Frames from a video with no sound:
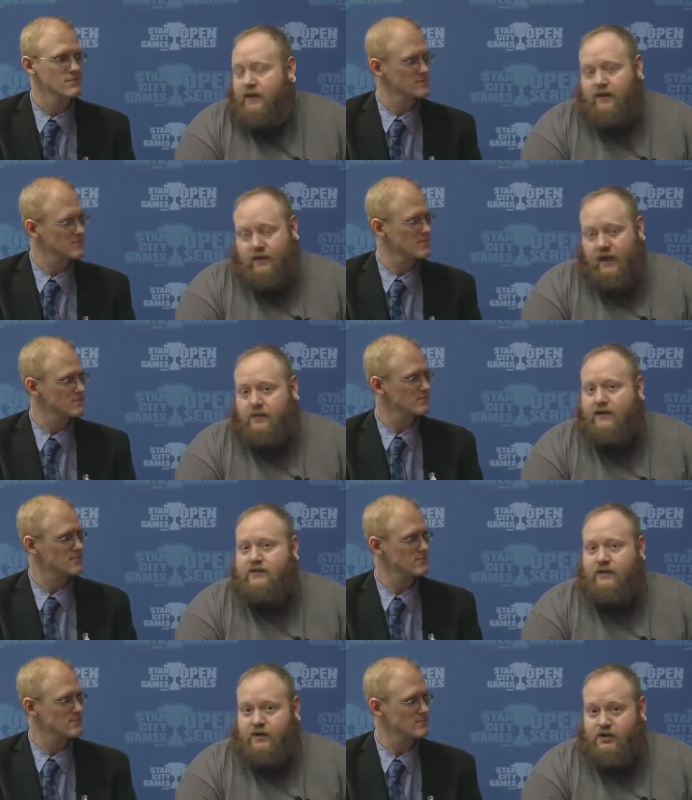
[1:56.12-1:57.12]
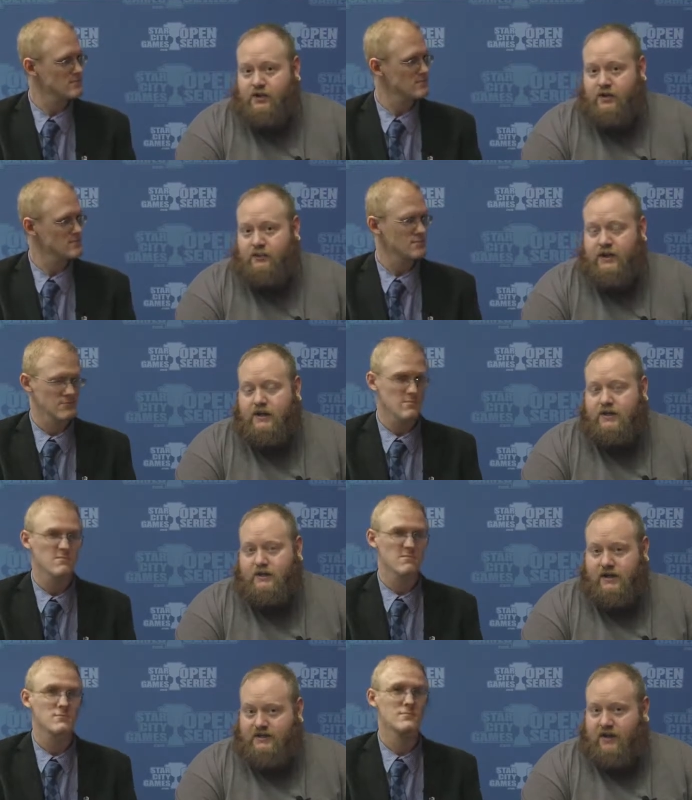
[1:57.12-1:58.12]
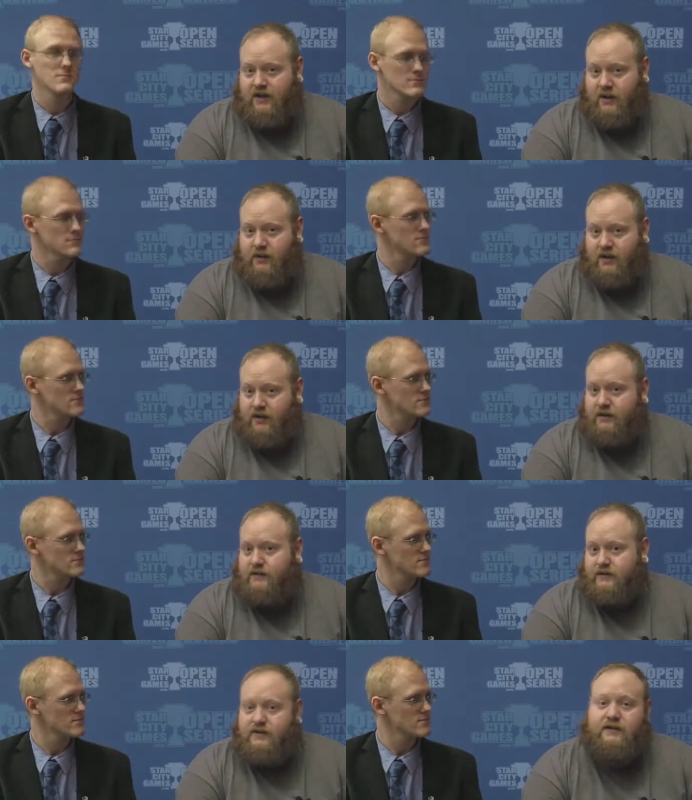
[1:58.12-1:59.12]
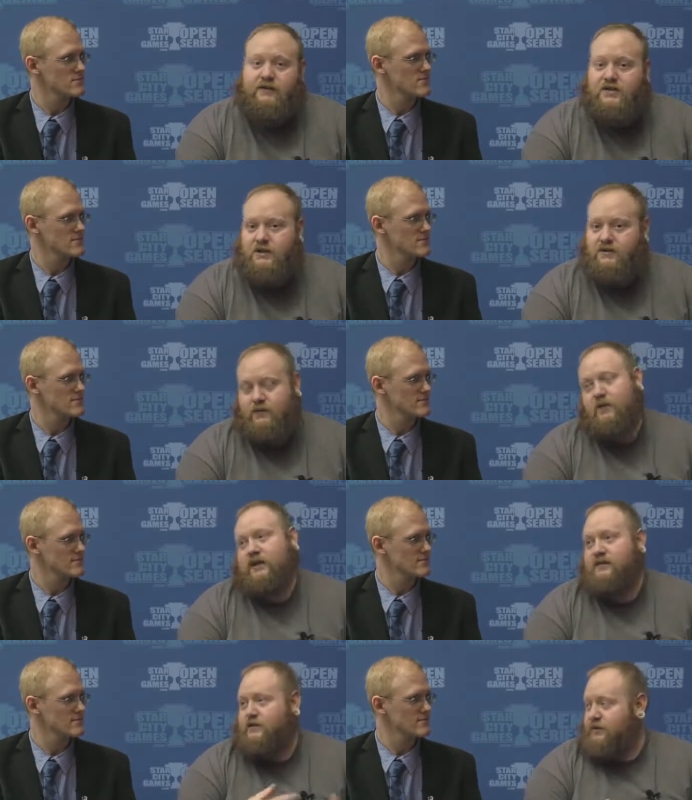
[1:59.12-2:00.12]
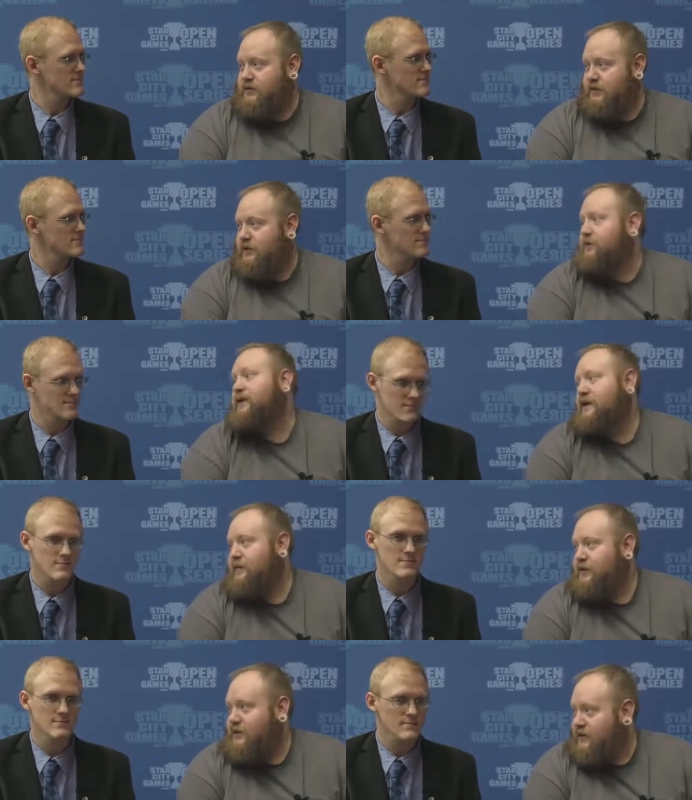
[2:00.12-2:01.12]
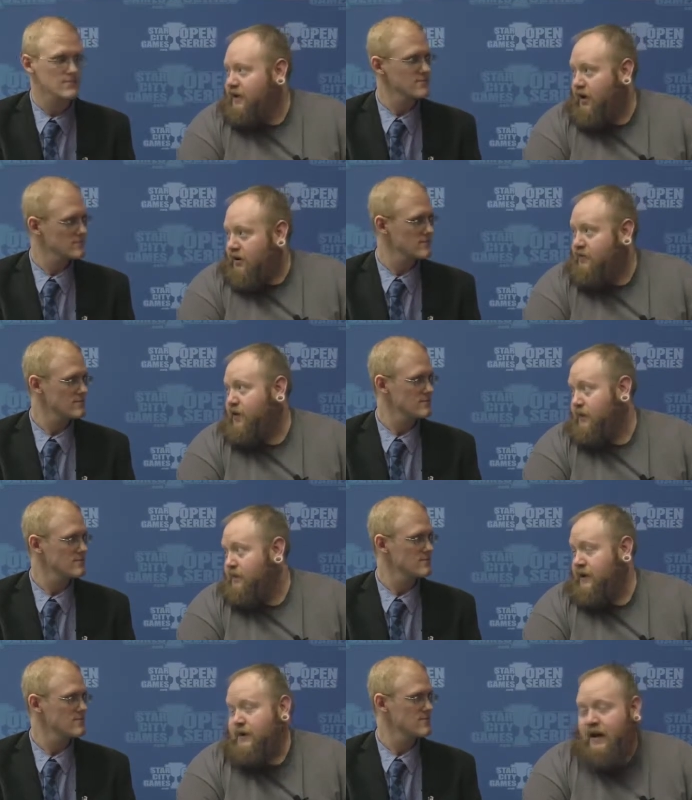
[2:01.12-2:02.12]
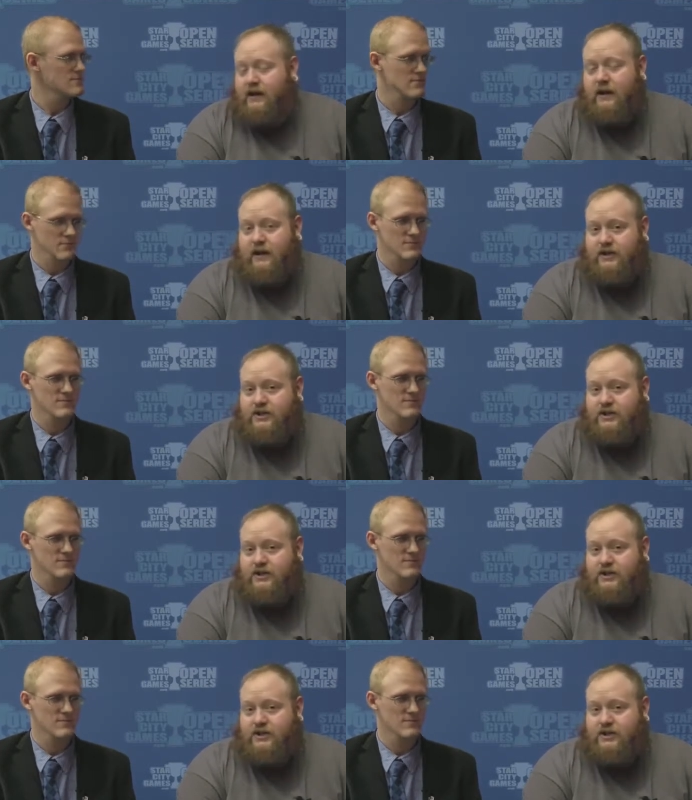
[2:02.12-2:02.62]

Speaker 1: uh, the Elemental and the Germ. So I decided that I wanted to, to see if she was willing to, you know, do the art for our playmat, and